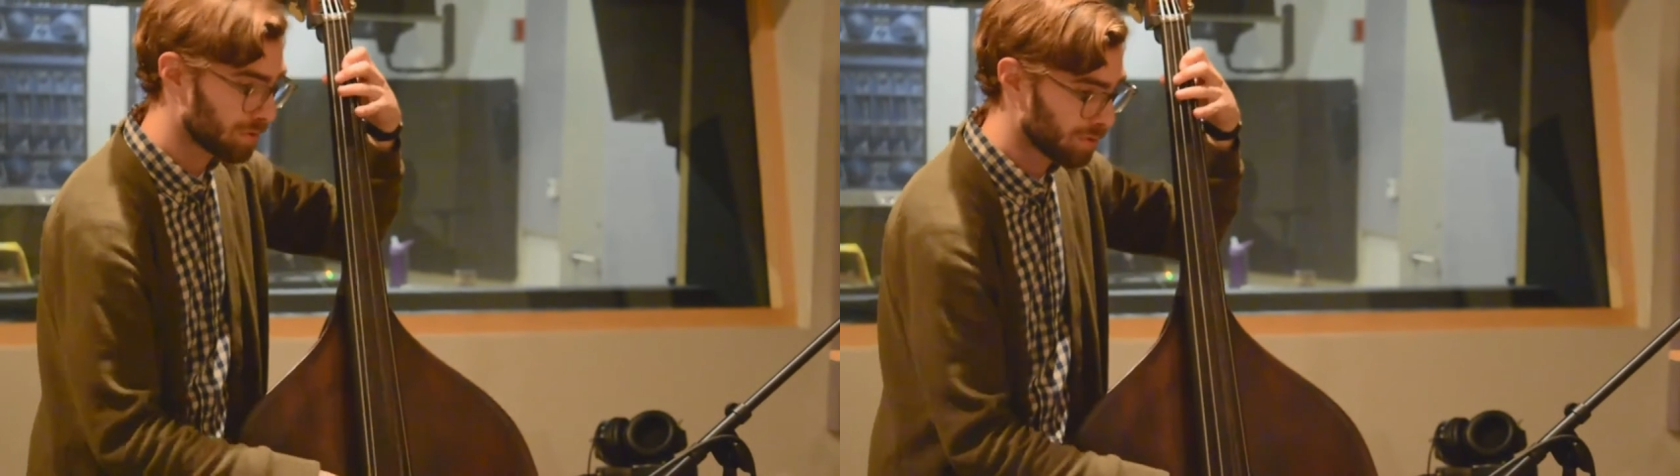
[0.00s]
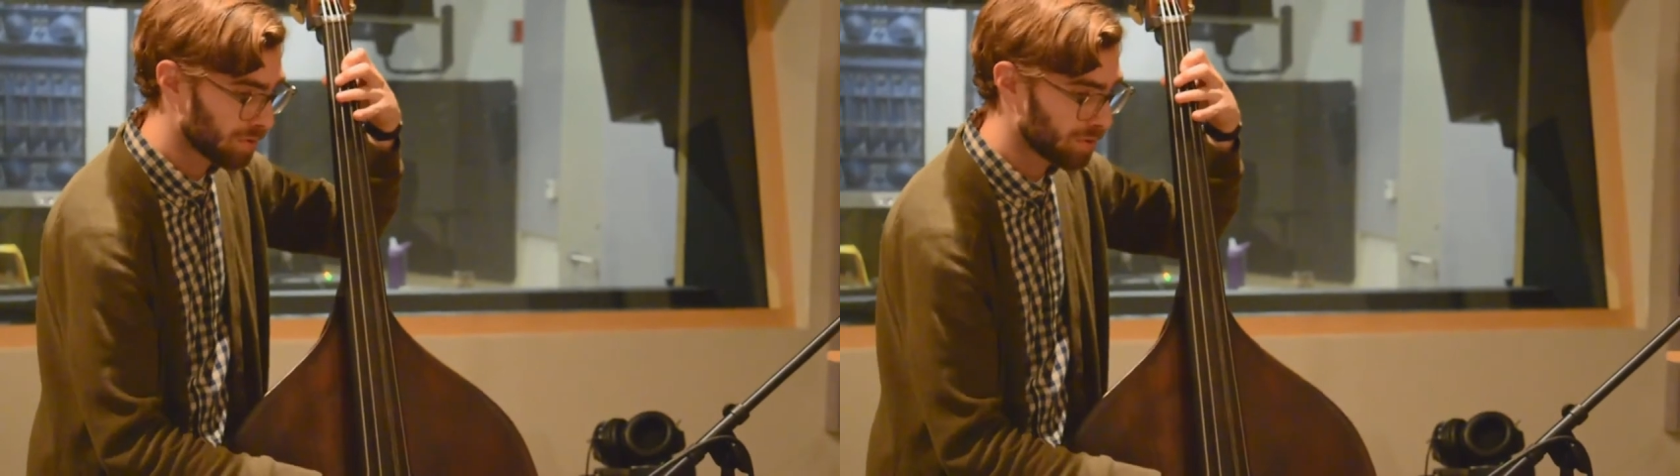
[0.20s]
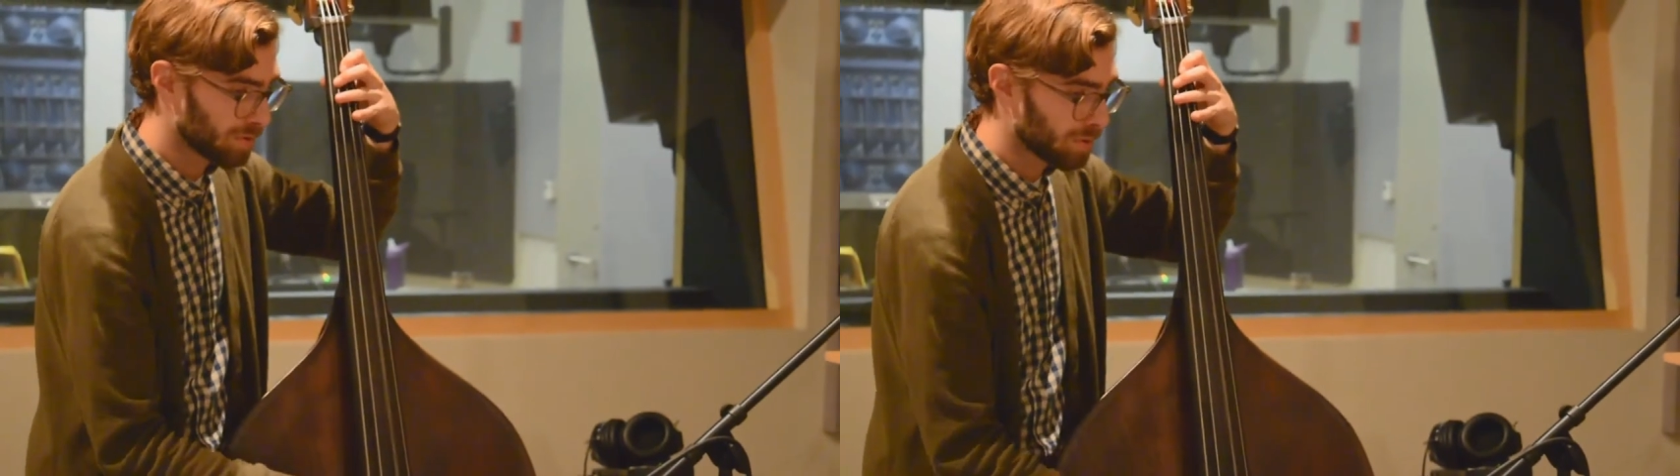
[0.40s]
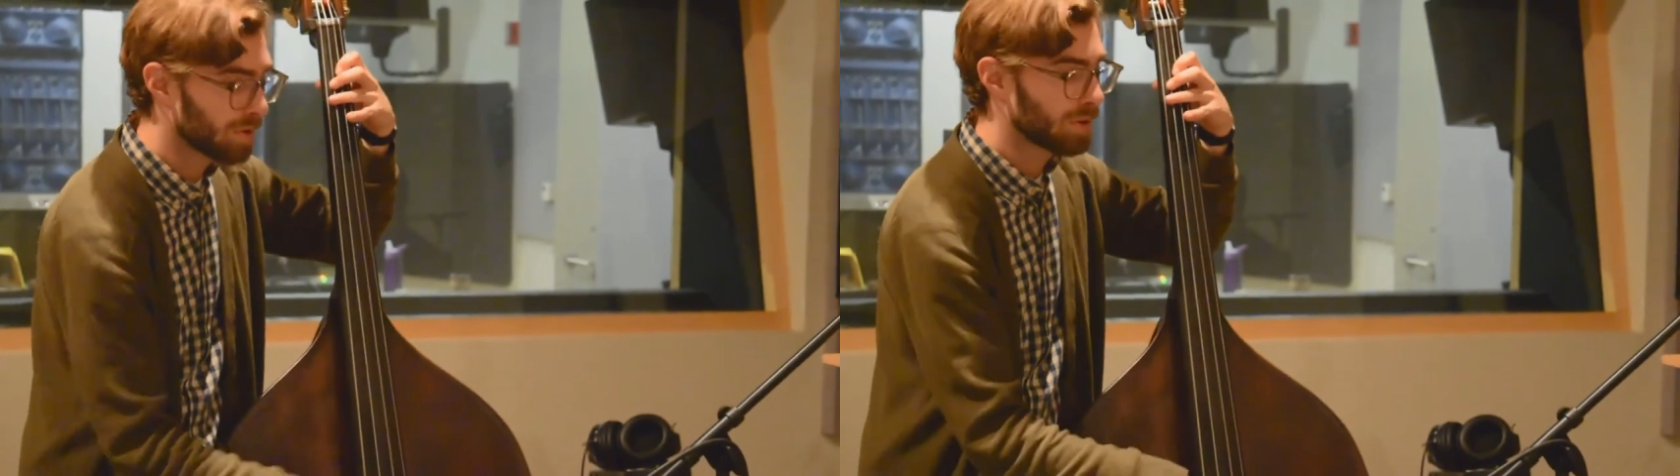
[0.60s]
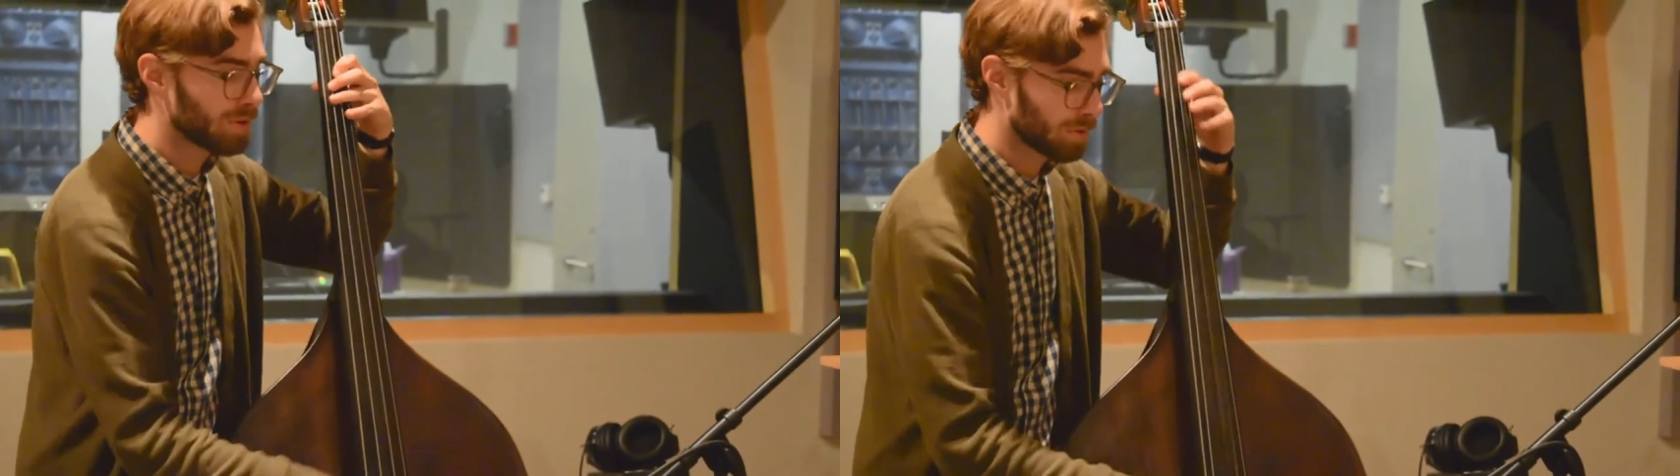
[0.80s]
and
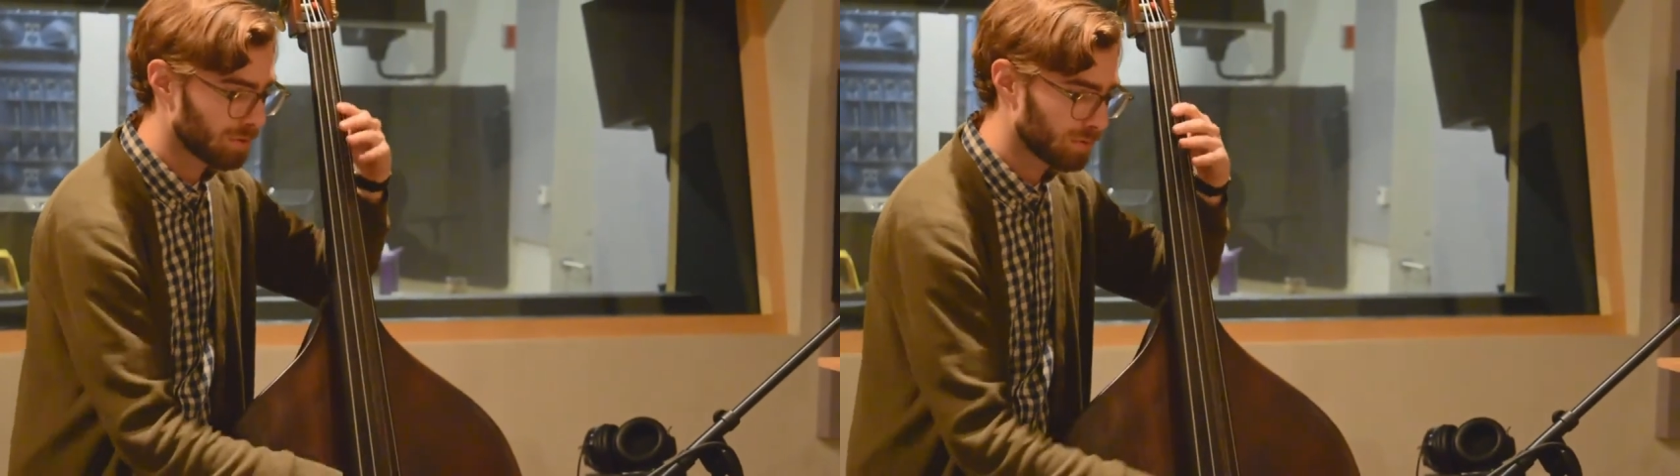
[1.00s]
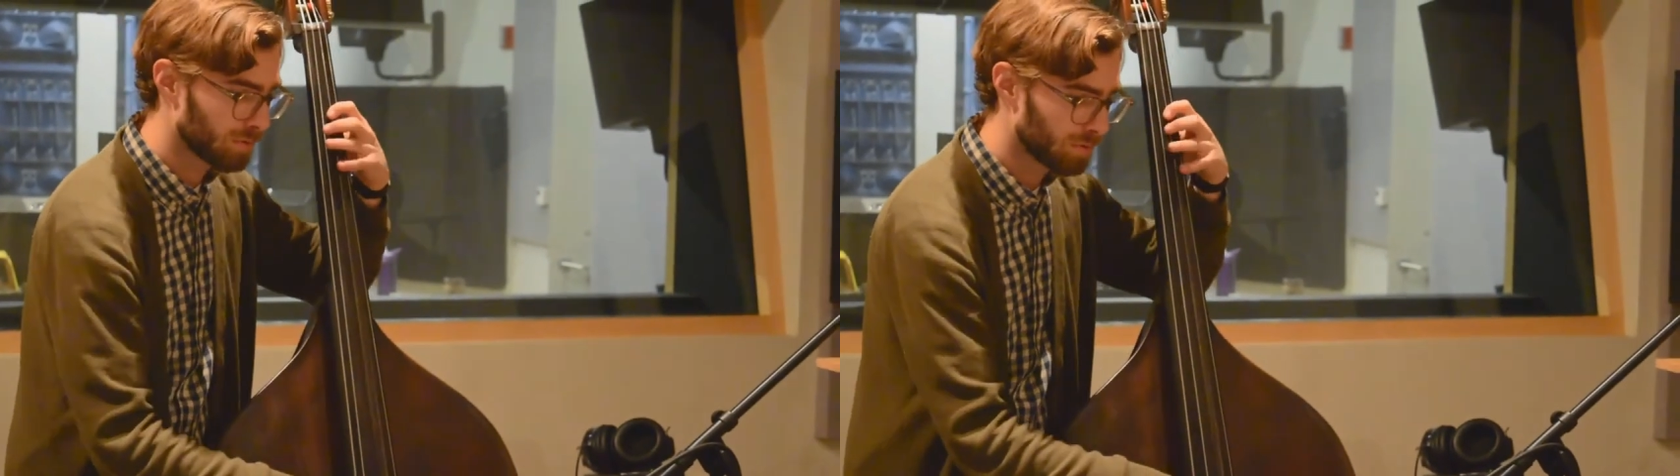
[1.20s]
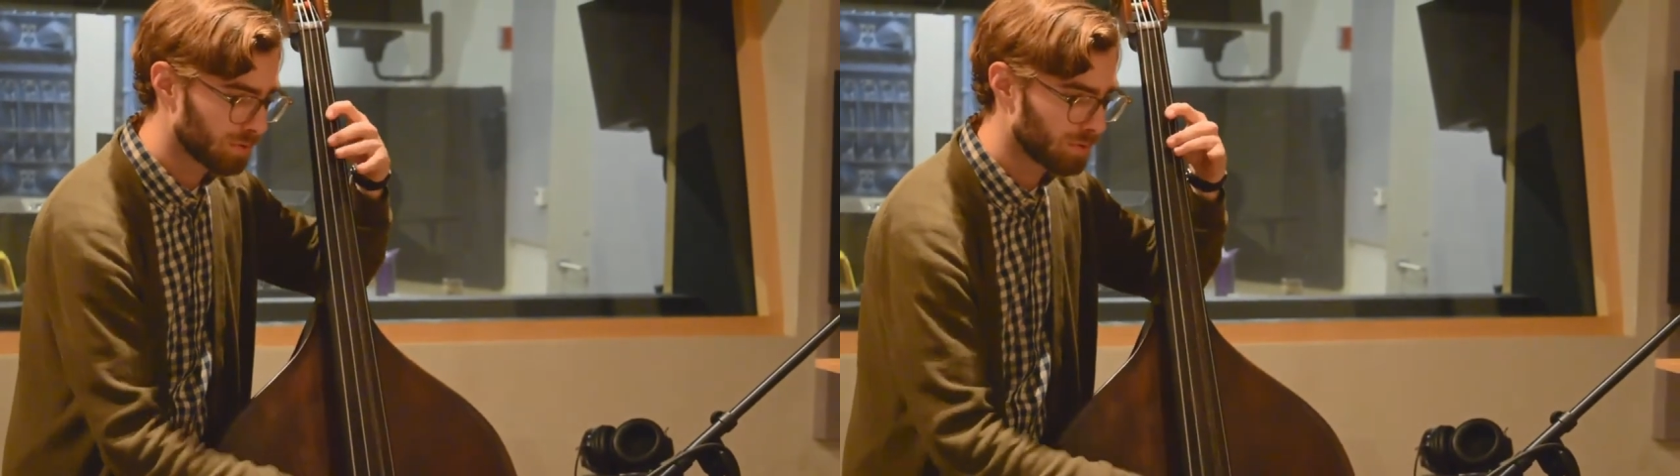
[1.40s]
hardware and stuff like that